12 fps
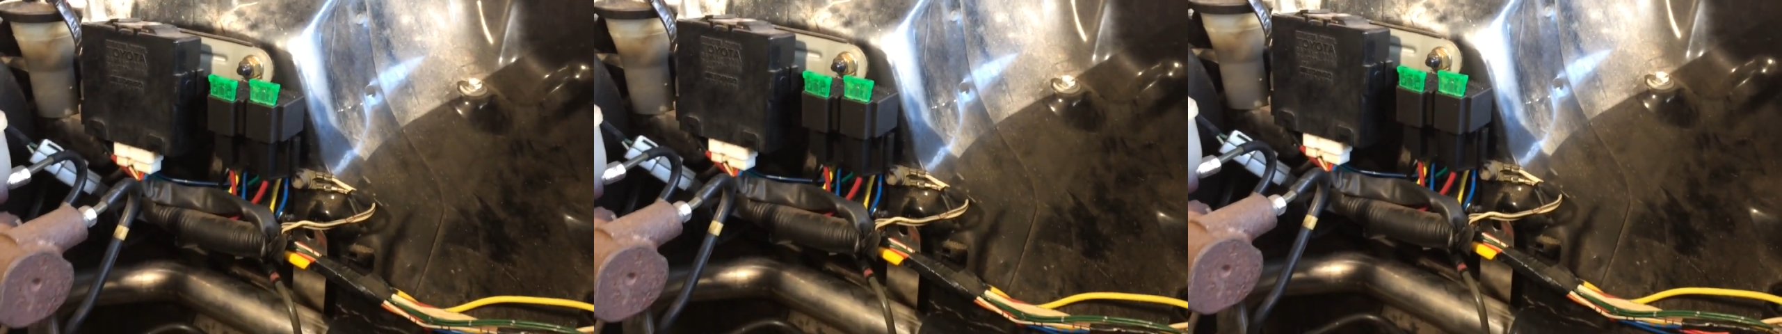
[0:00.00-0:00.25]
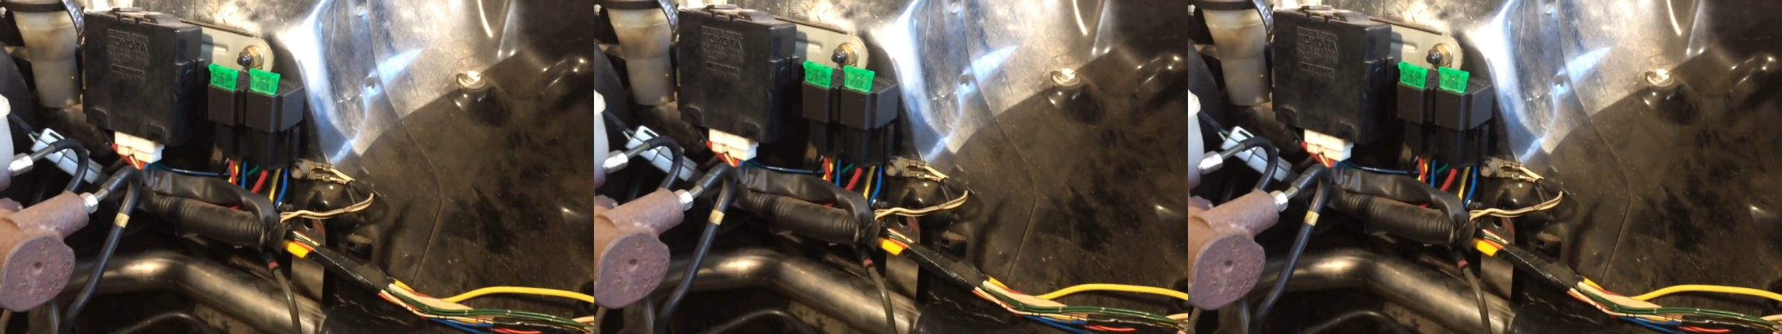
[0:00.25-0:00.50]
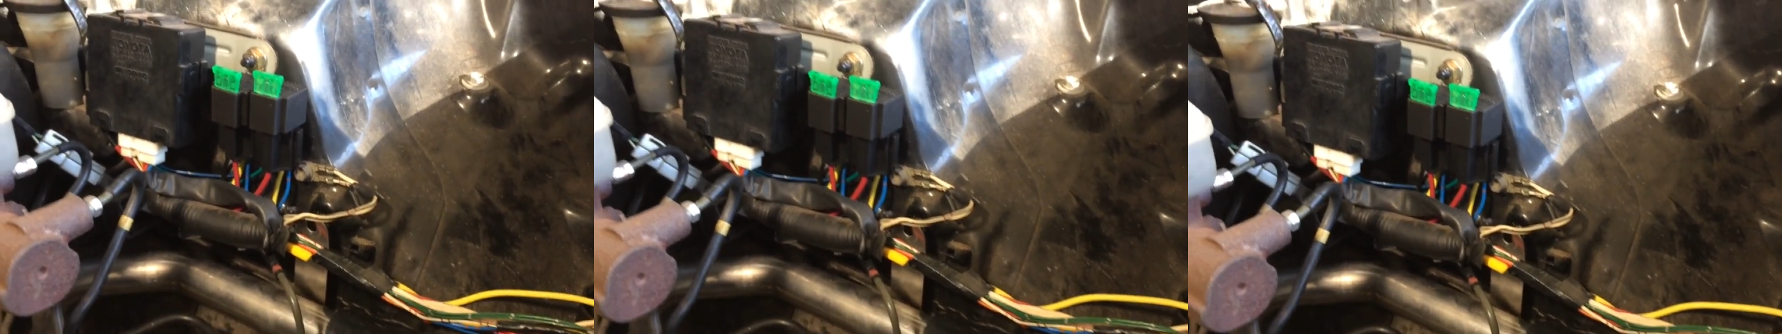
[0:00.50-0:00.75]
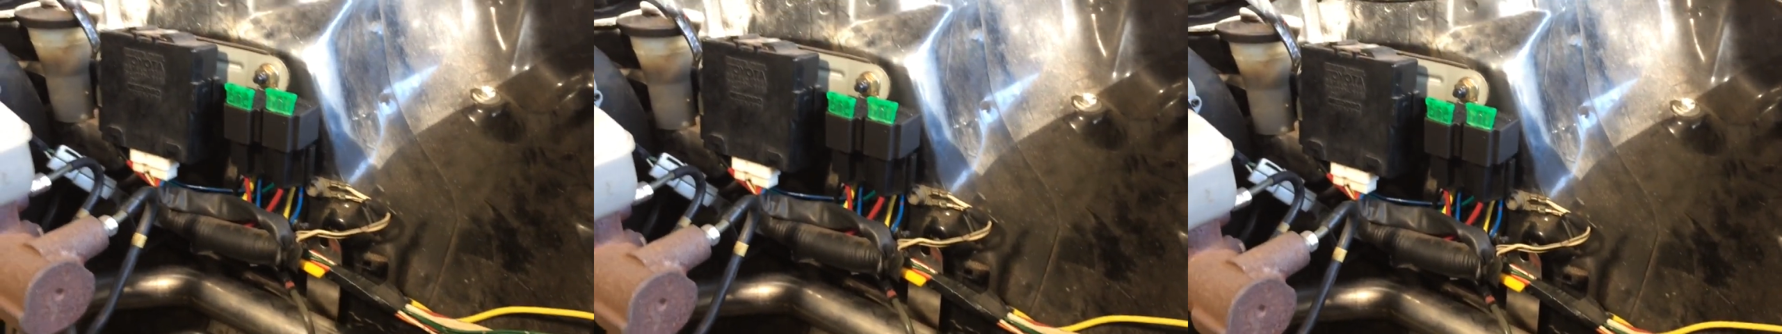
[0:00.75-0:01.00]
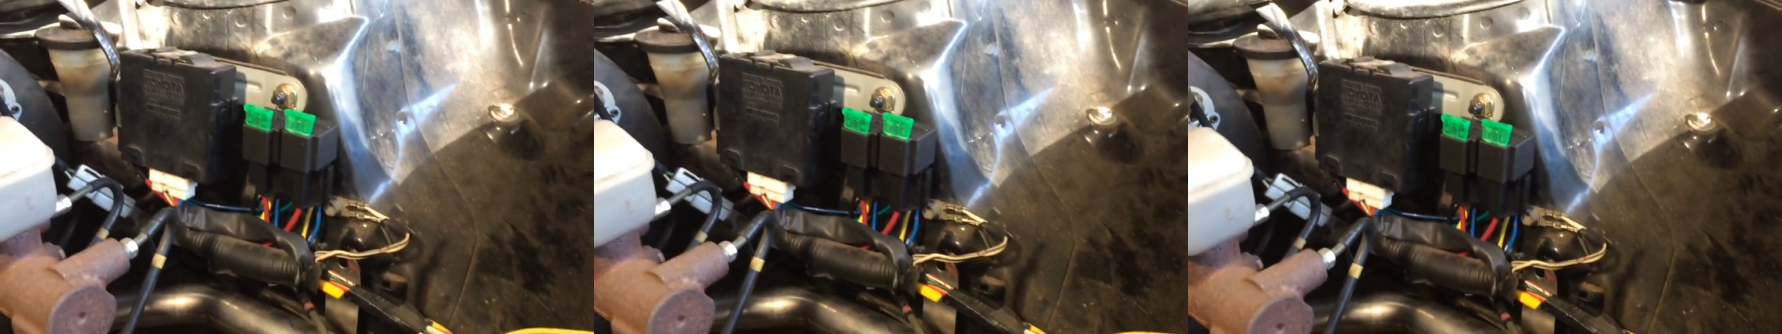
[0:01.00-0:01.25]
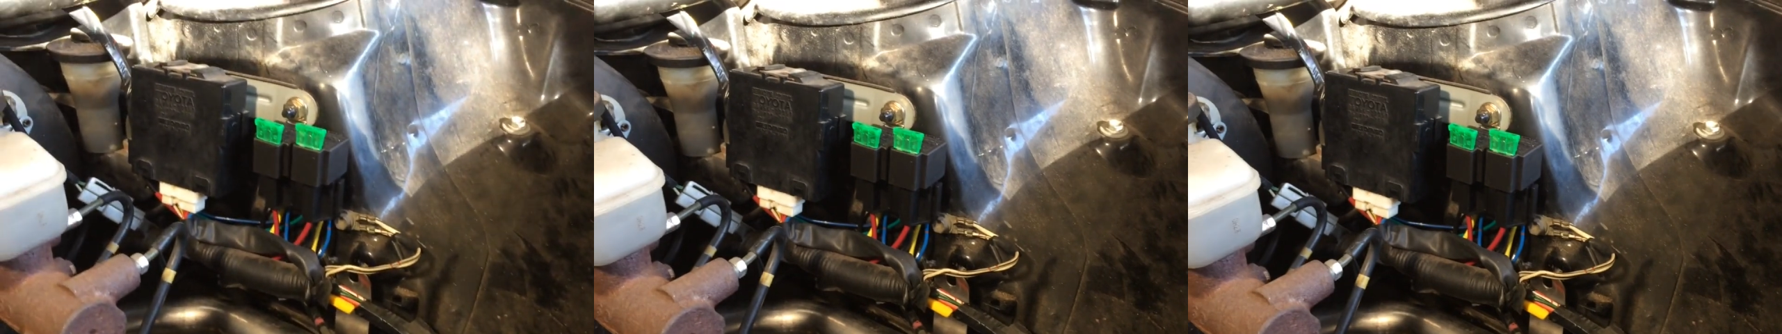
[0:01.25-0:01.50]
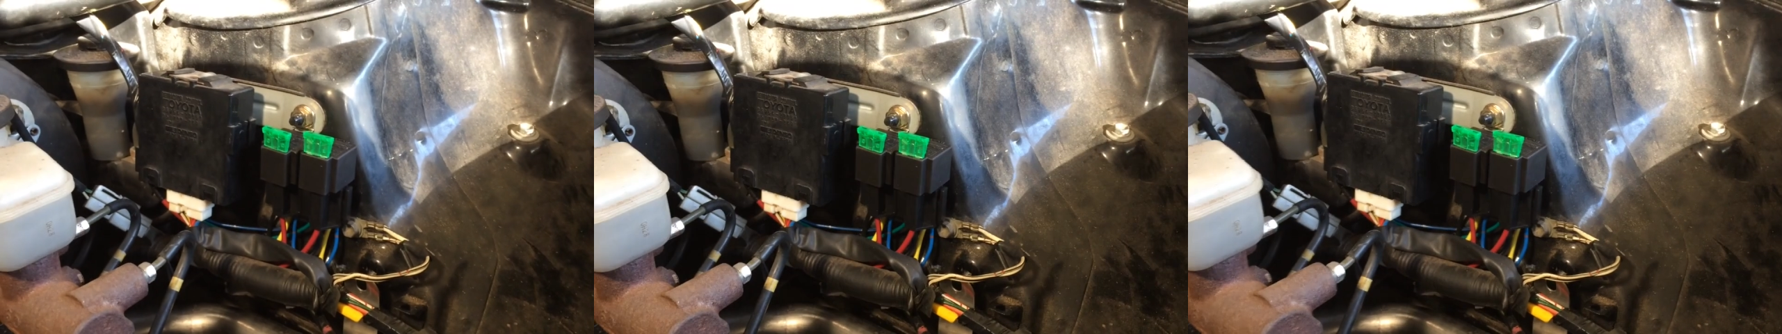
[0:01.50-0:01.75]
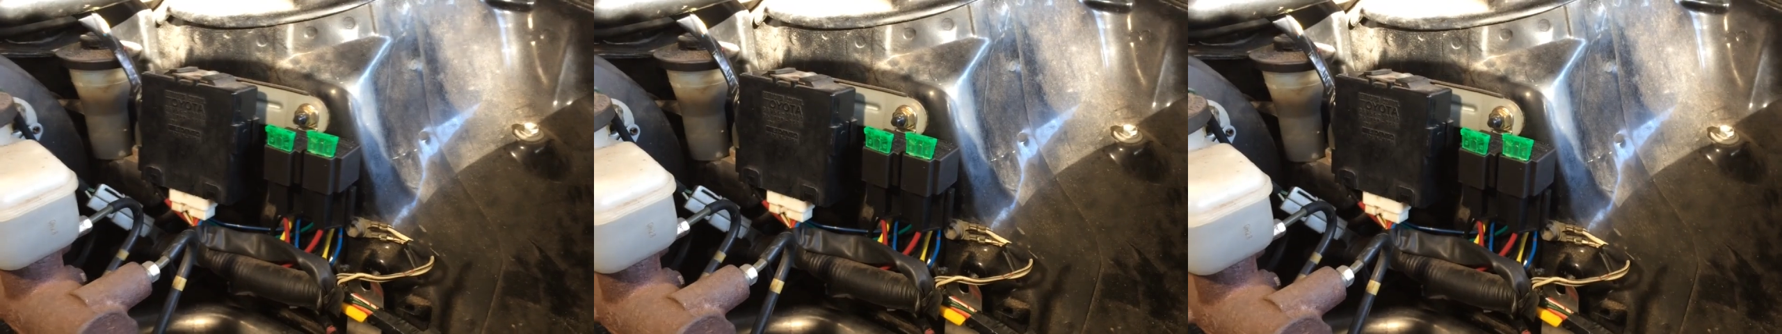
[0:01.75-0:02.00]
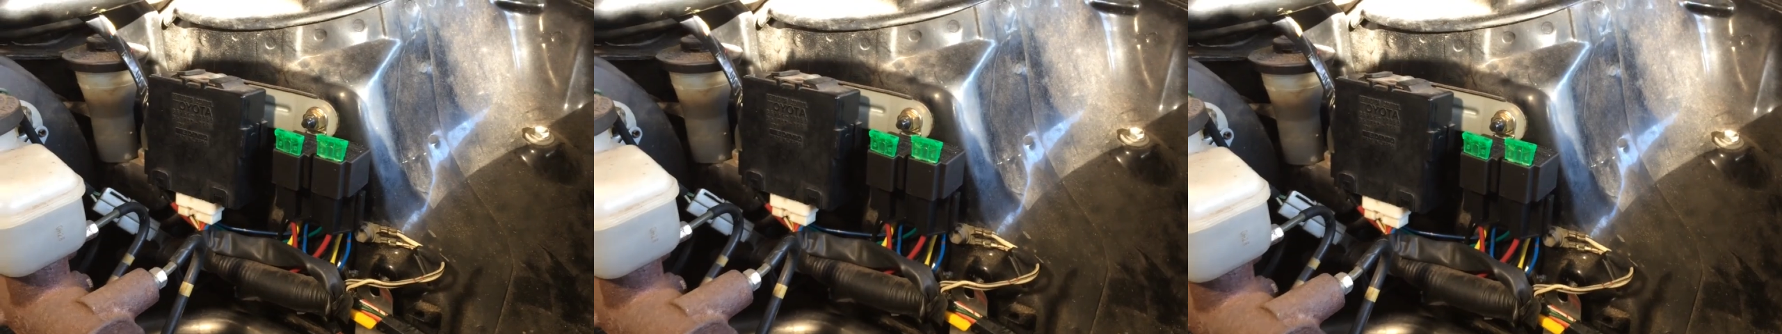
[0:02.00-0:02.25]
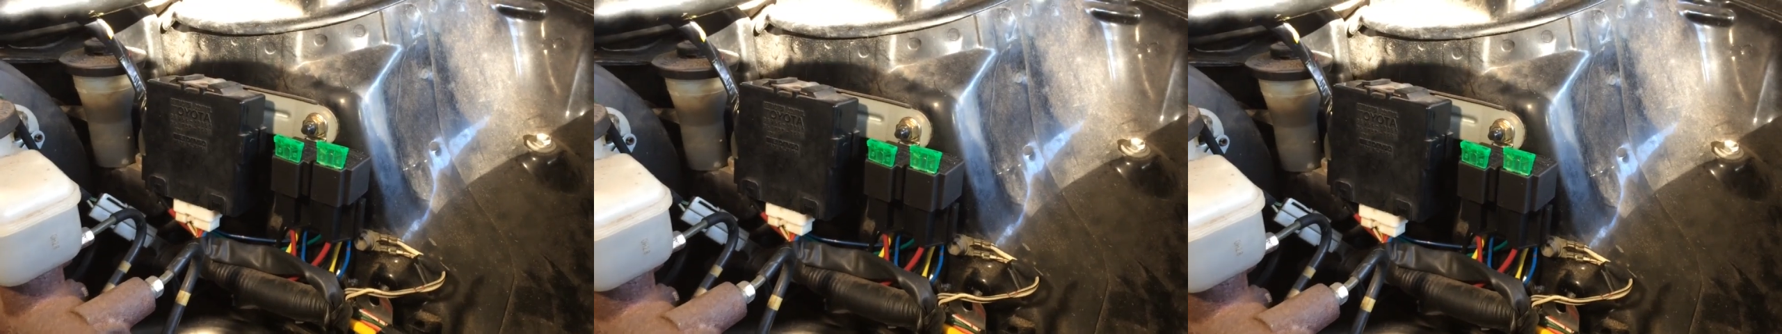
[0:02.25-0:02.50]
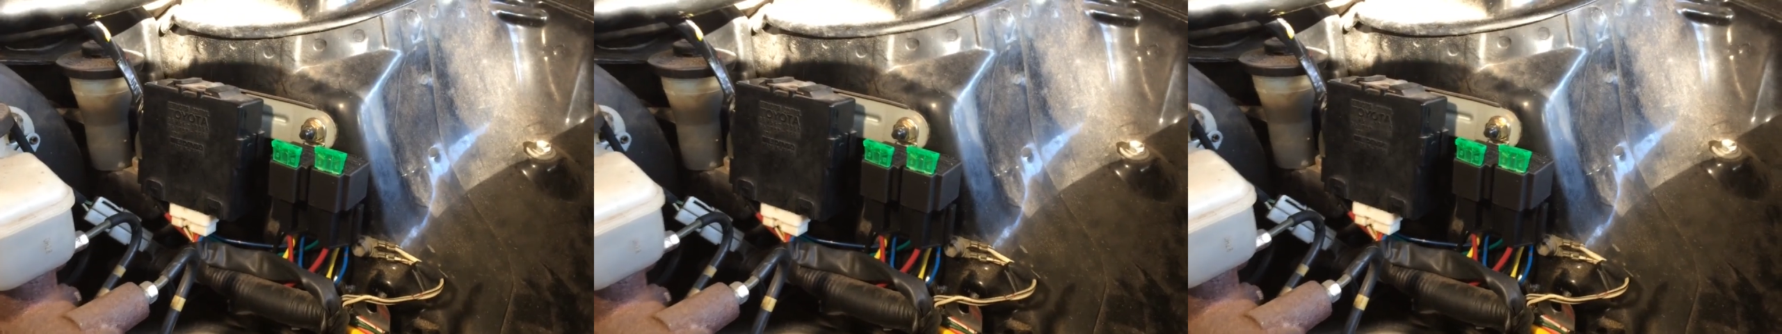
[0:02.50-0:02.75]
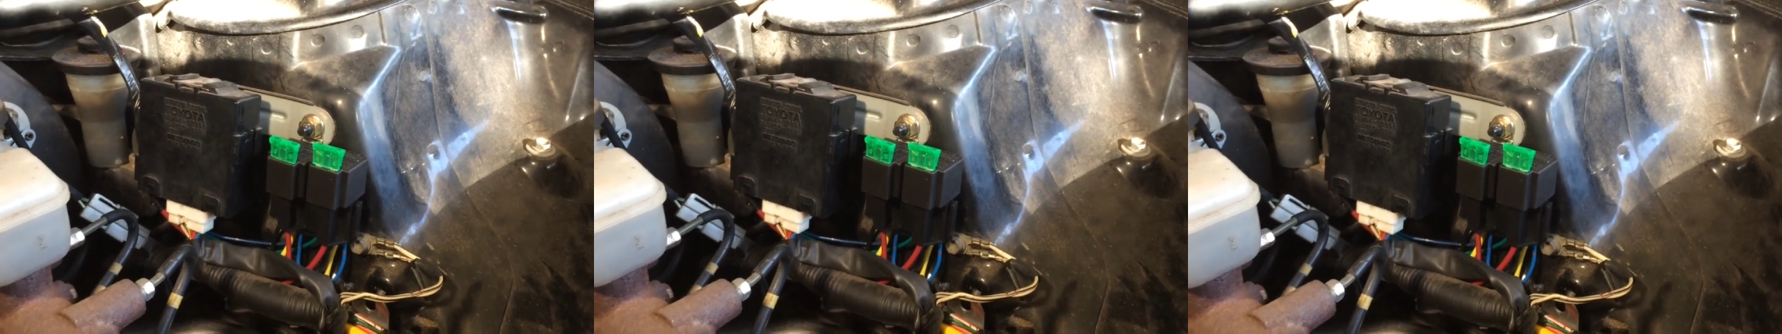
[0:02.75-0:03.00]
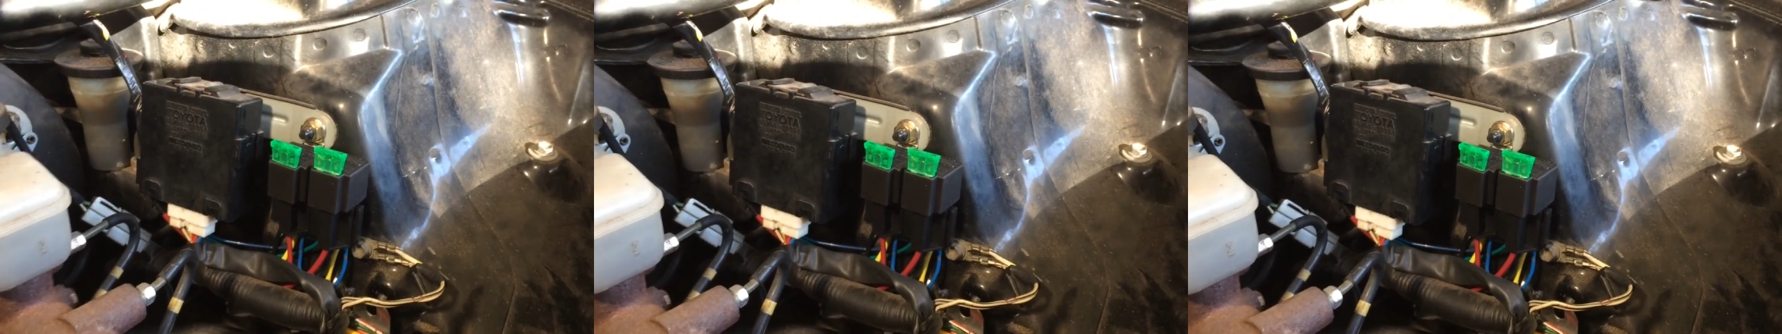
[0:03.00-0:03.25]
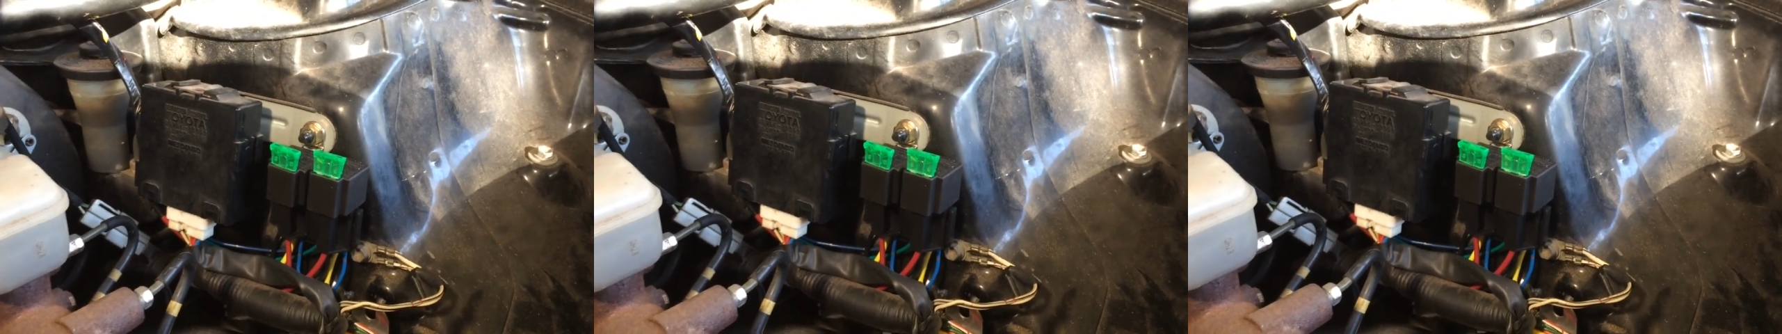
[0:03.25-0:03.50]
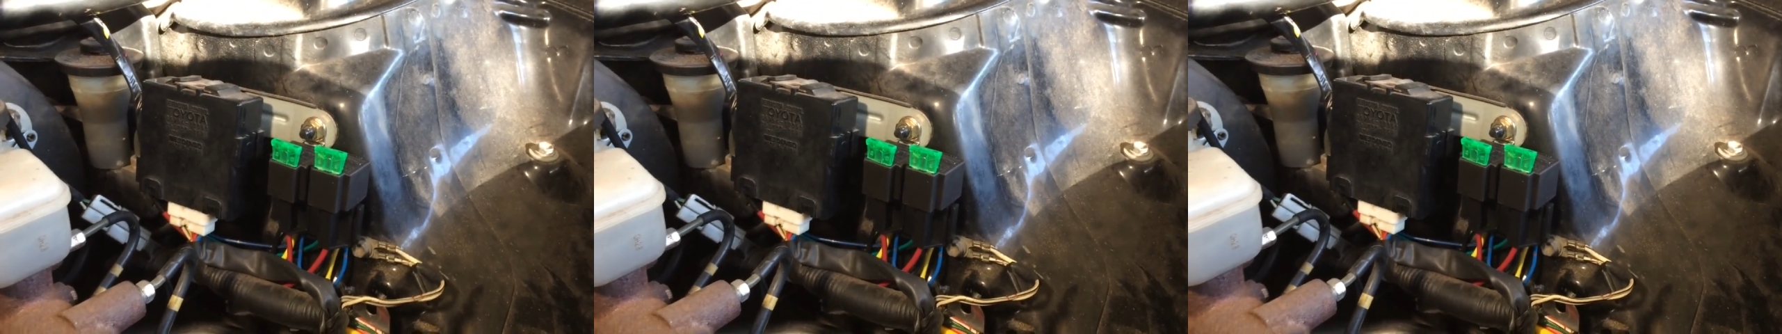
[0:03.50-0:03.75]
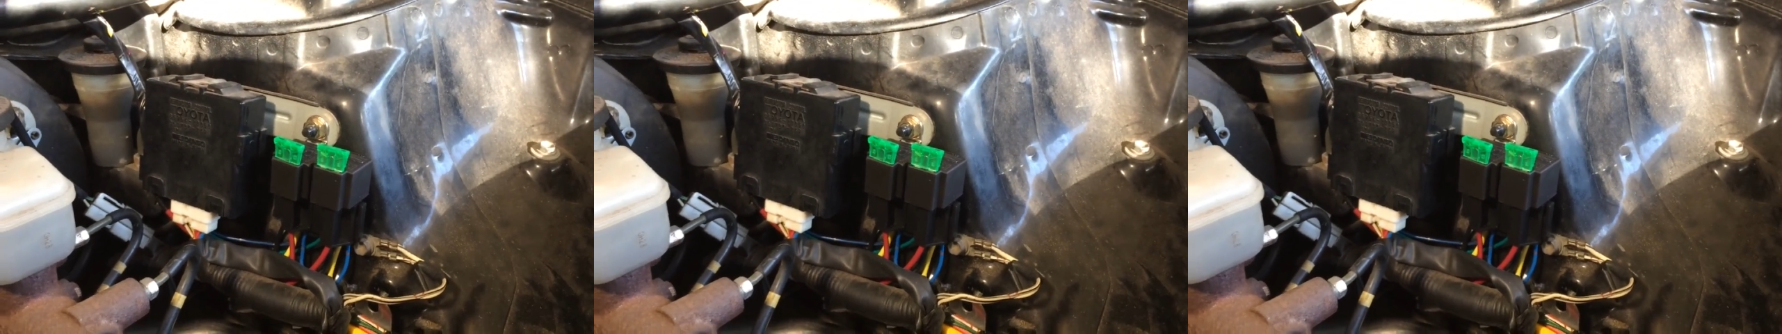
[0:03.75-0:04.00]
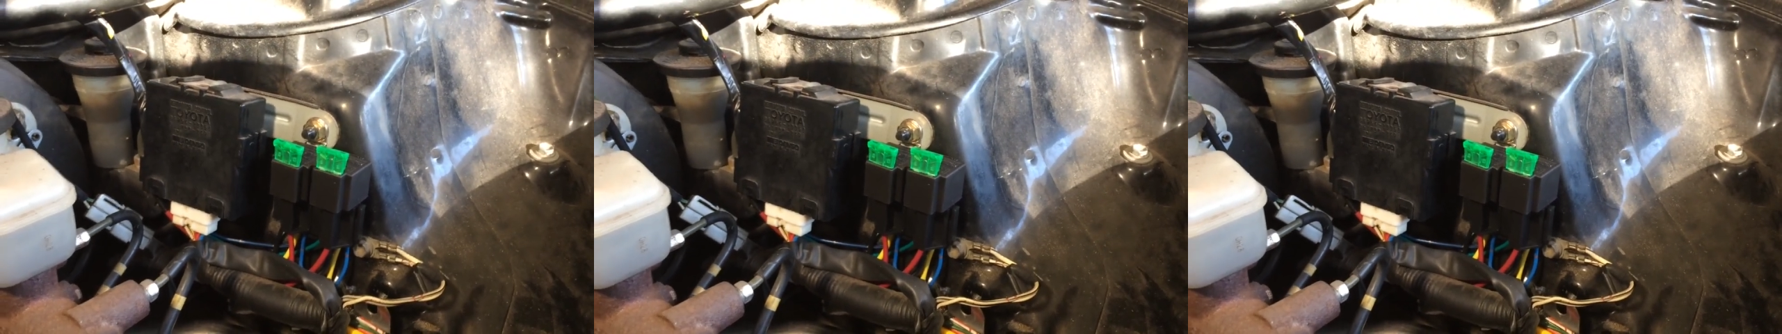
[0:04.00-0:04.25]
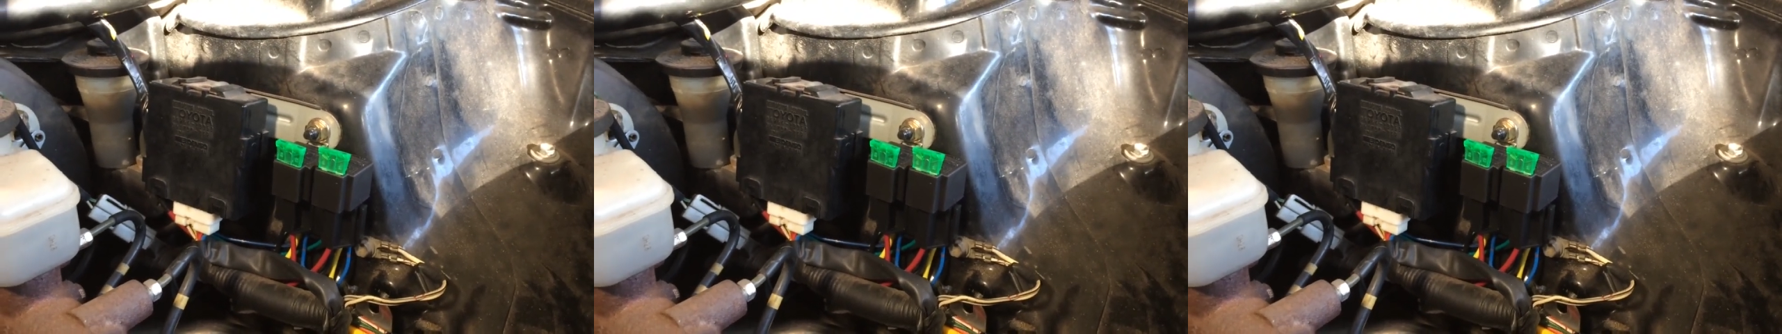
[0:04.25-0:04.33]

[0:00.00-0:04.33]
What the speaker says: [unreadable: no face in view]